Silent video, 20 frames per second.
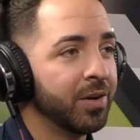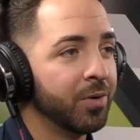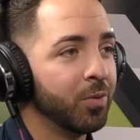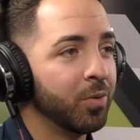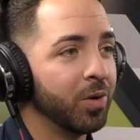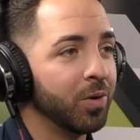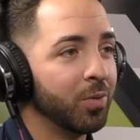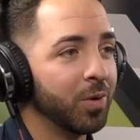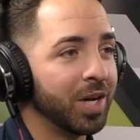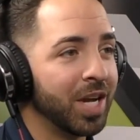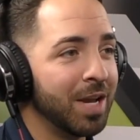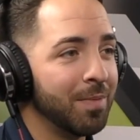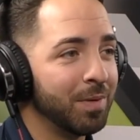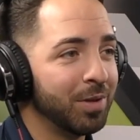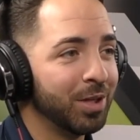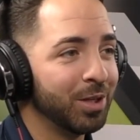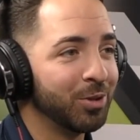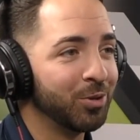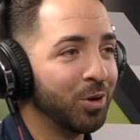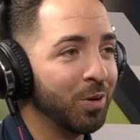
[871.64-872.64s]
We're keeping
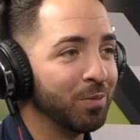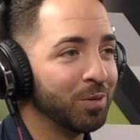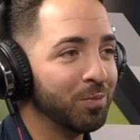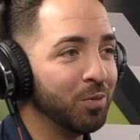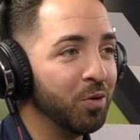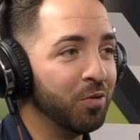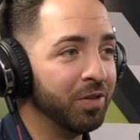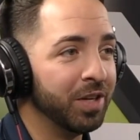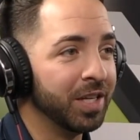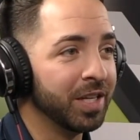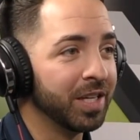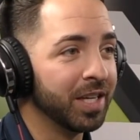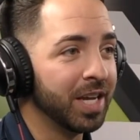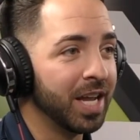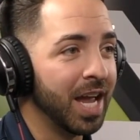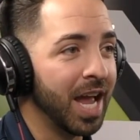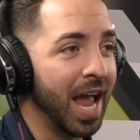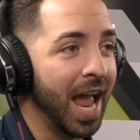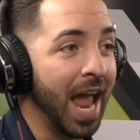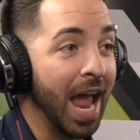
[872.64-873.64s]
the troops moving.
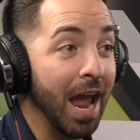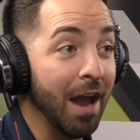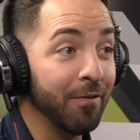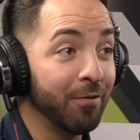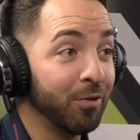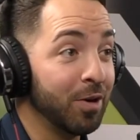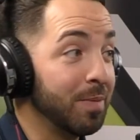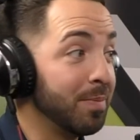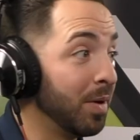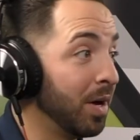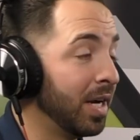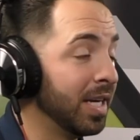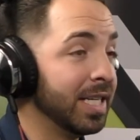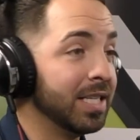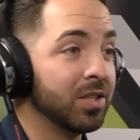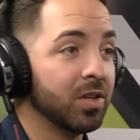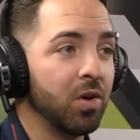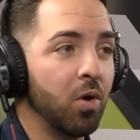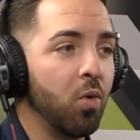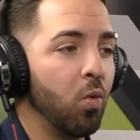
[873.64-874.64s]

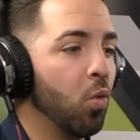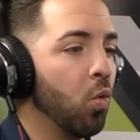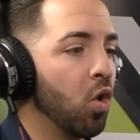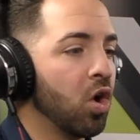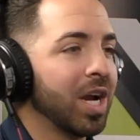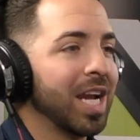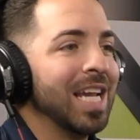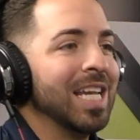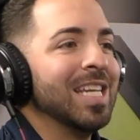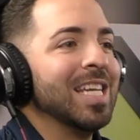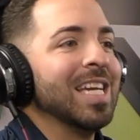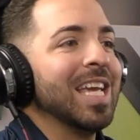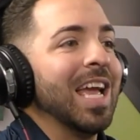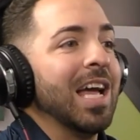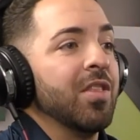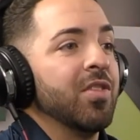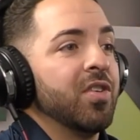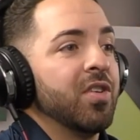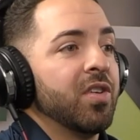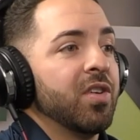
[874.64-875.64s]
Everybody's working together.